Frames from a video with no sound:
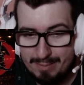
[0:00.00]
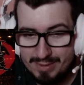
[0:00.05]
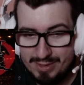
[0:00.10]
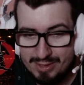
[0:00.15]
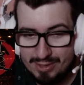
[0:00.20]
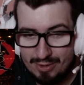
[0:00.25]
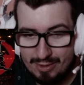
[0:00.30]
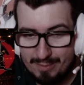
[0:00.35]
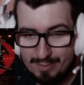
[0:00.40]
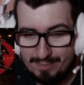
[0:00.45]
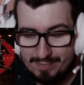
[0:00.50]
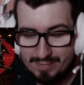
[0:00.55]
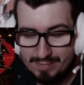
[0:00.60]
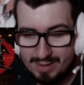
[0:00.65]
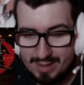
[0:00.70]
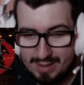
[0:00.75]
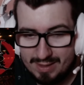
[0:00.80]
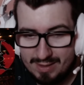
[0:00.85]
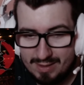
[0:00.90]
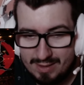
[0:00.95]
so
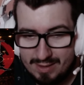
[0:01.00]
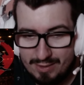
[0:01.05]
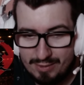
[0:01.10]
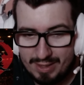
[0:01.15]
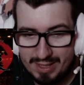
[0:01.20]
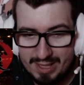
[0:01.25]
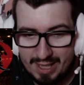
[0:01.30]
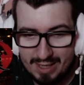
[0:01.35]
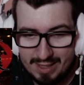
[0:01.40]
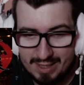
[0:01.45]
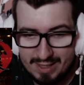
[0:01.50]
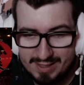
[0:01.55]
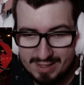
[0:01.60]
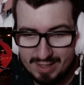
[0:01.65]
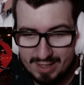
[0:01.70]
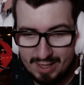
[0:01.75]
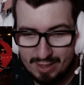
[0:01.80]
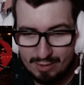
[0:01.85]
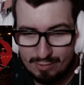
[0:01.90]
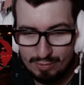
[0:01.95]
you can tell he's
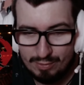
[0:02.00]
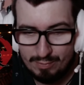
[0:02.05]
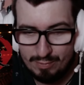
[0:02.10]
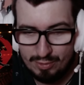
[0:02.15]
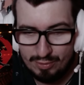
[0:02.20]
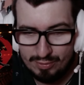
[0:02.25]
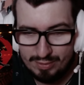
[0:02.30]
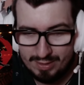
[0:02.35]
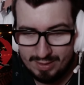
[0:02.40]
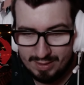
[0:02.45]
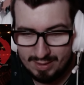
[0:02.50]
in a good mood.